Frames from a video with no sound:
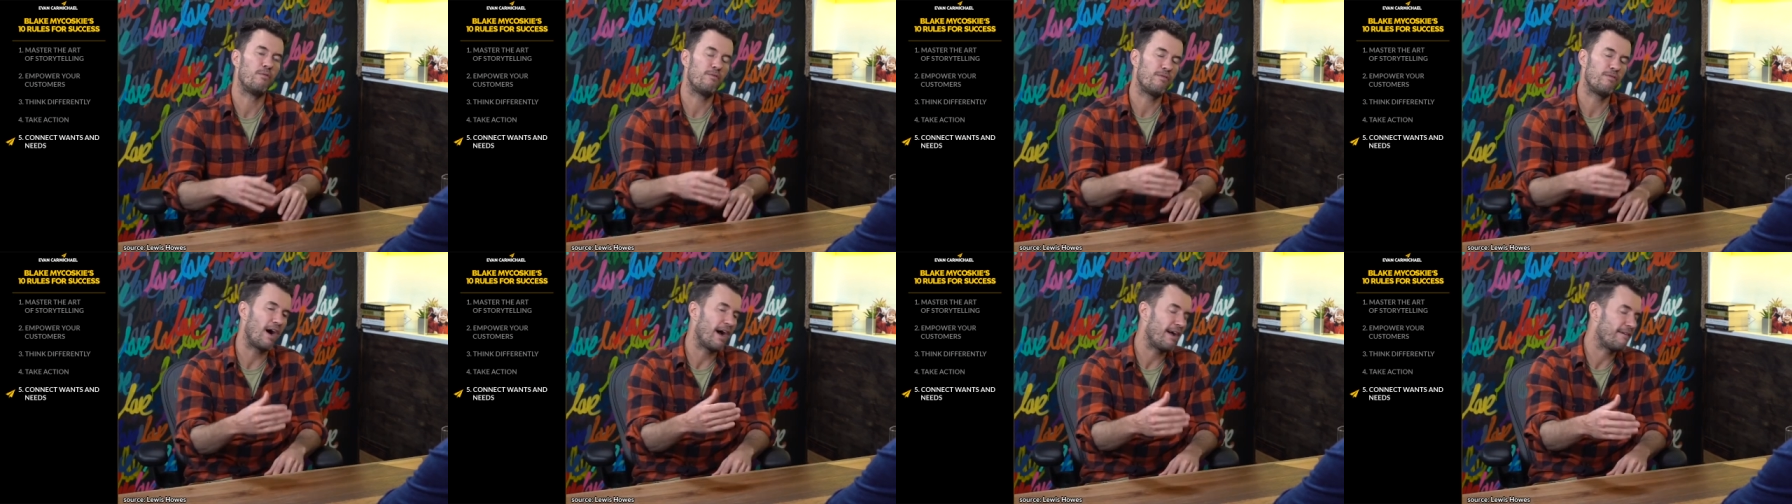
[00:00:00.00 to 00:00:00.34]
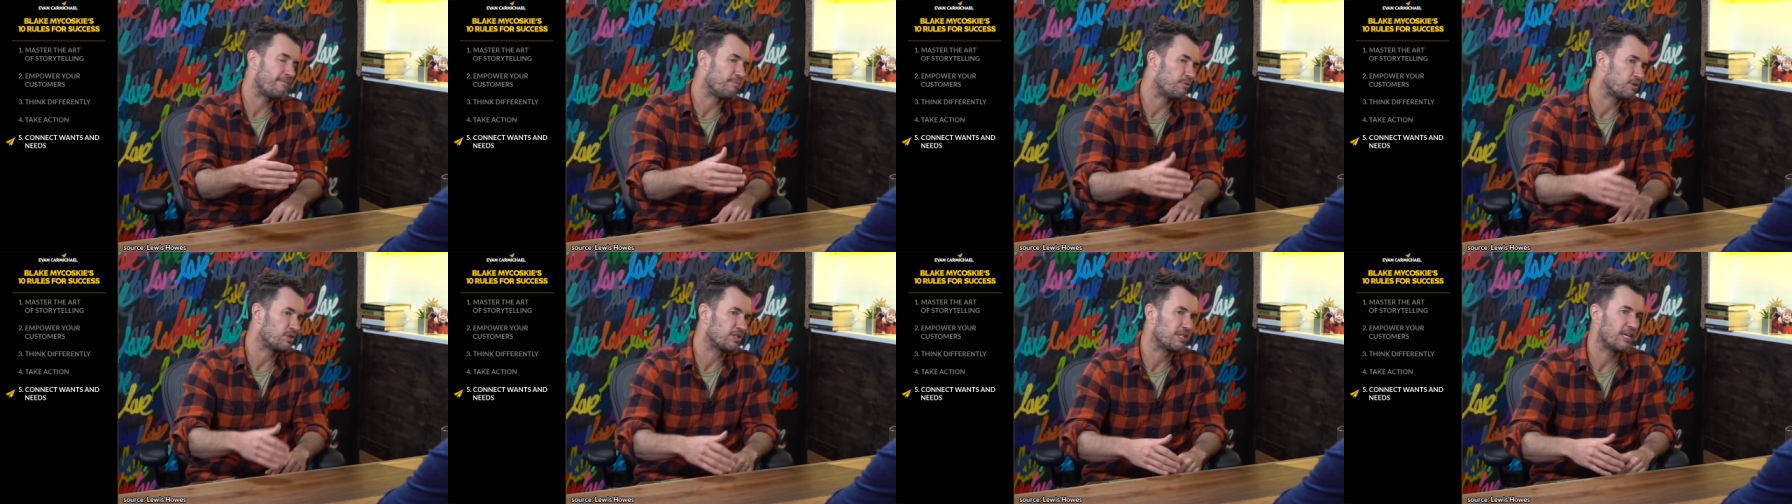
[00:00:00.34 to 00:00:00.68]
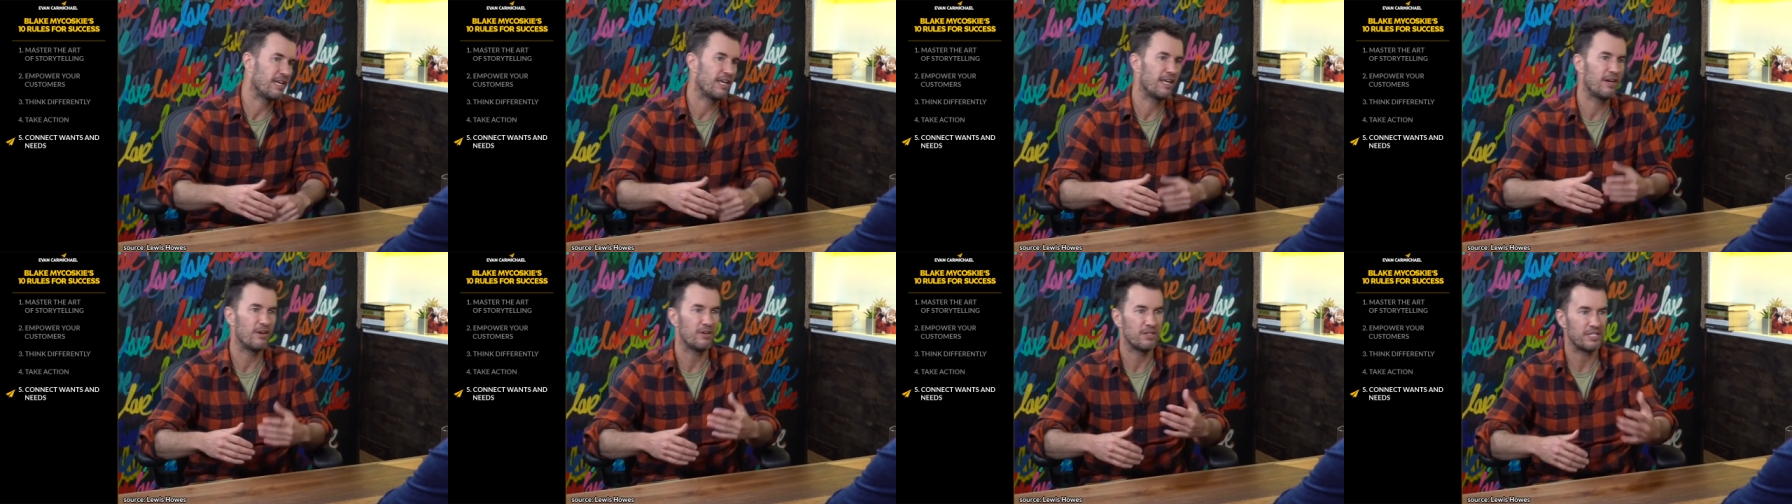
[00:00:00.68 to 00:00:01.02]

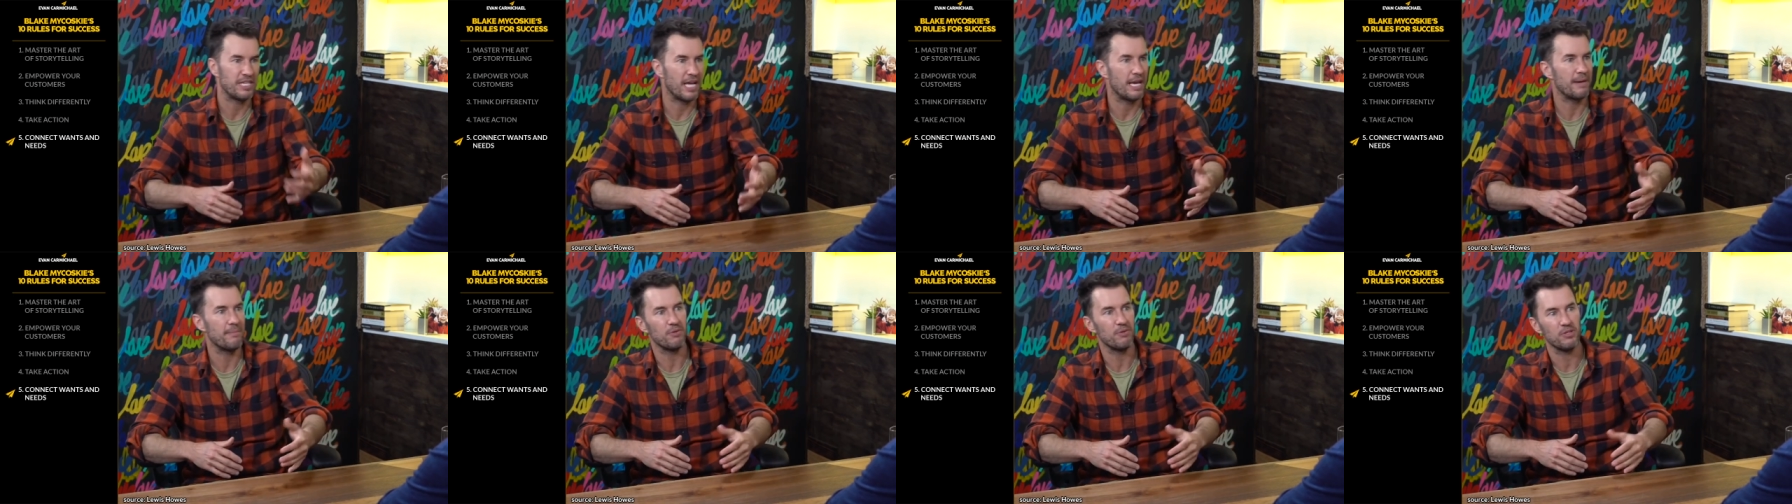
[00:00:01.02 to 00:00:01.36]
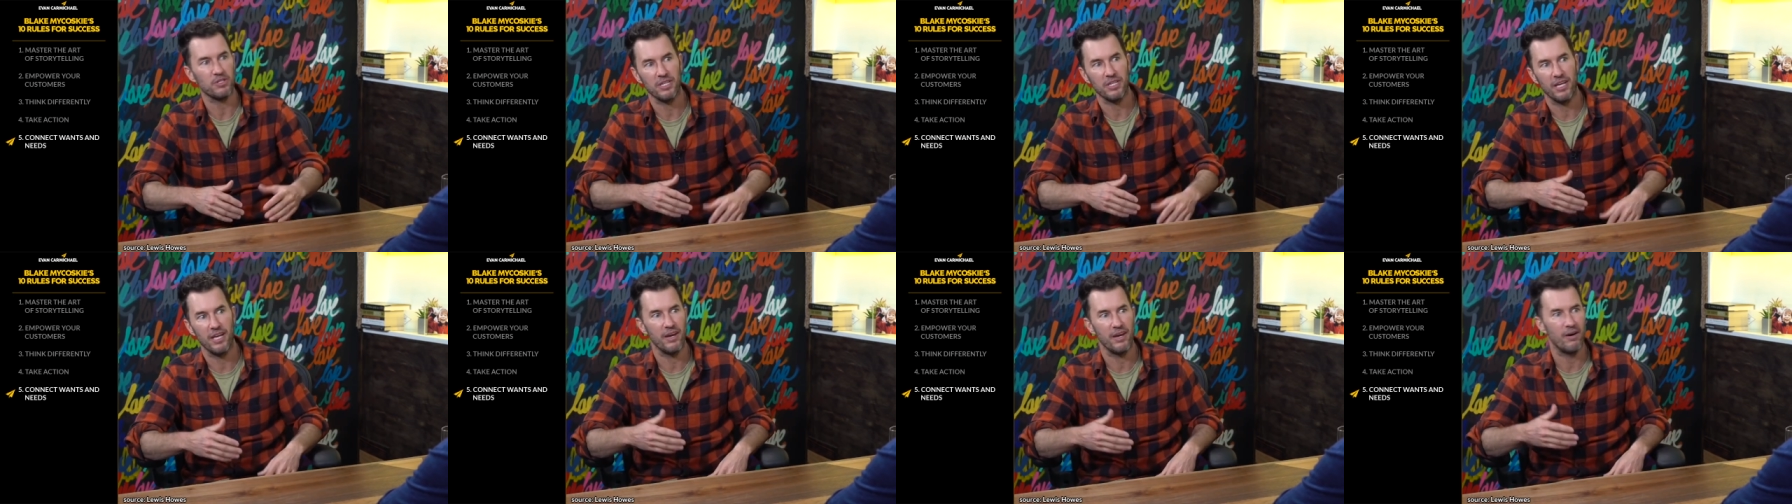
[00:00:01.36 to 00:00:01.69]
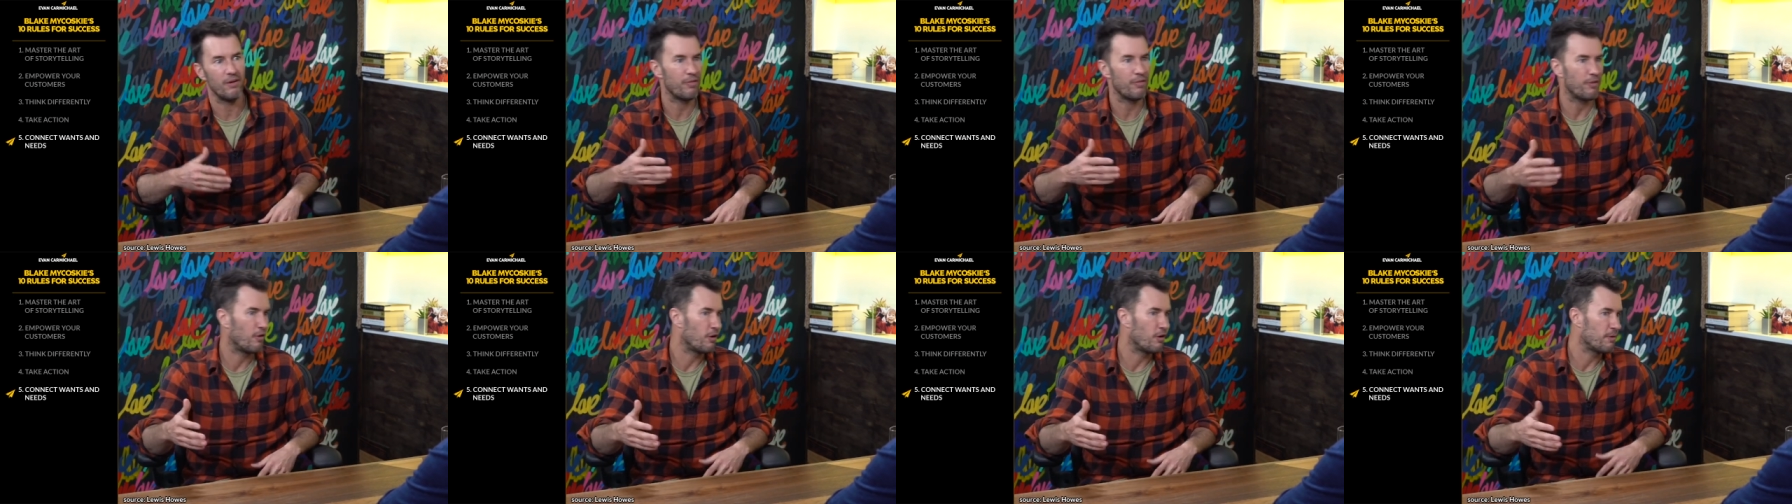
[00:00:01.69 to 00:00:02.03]
5% or 10%
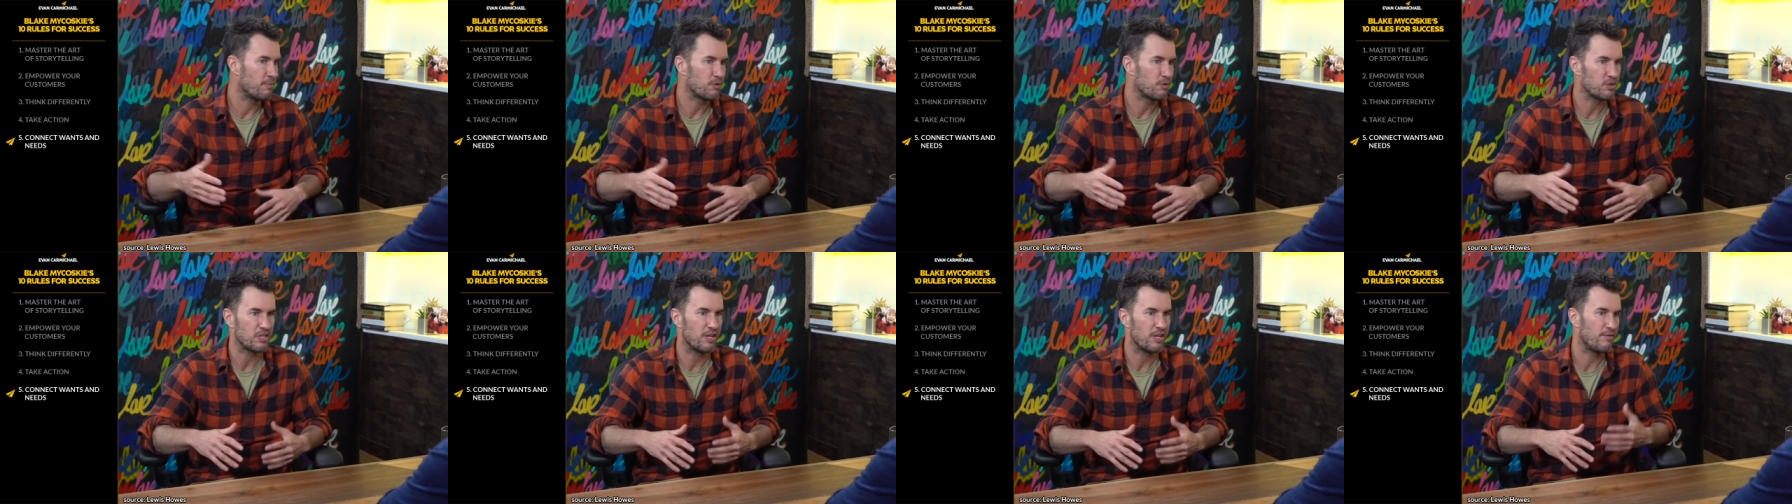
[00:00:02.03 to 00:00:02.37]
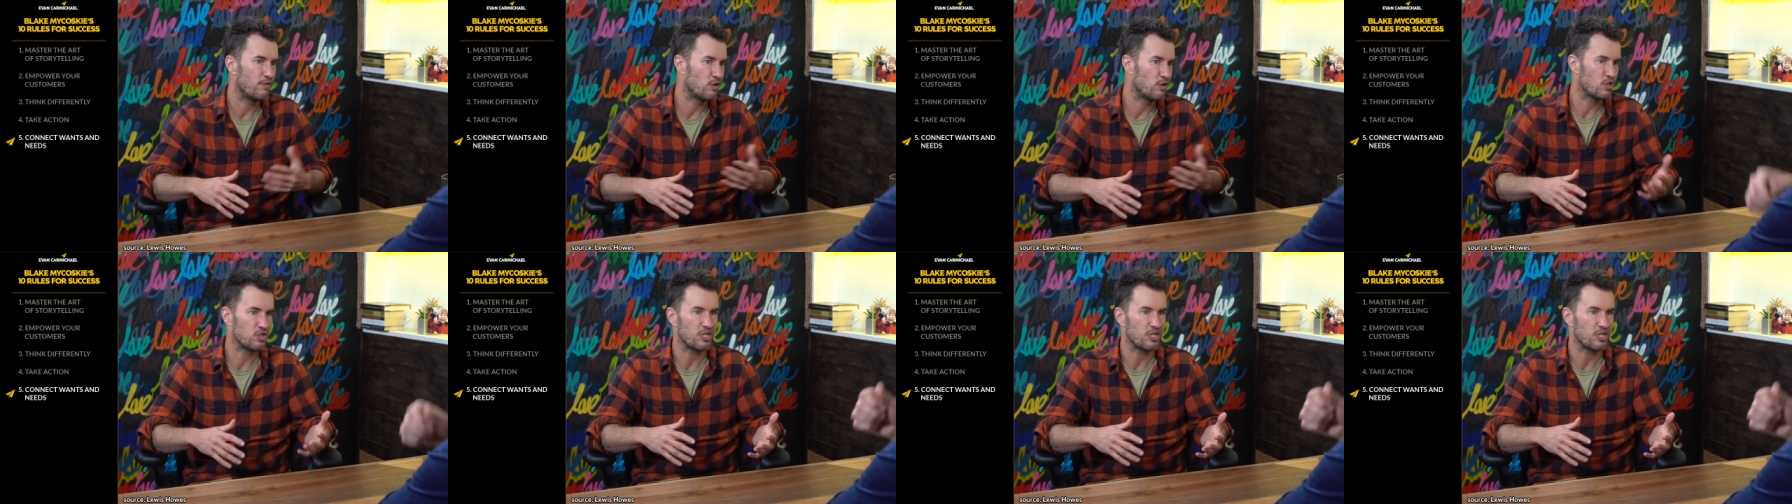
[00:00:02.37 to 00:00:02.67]
or 30% of your mm-hmm.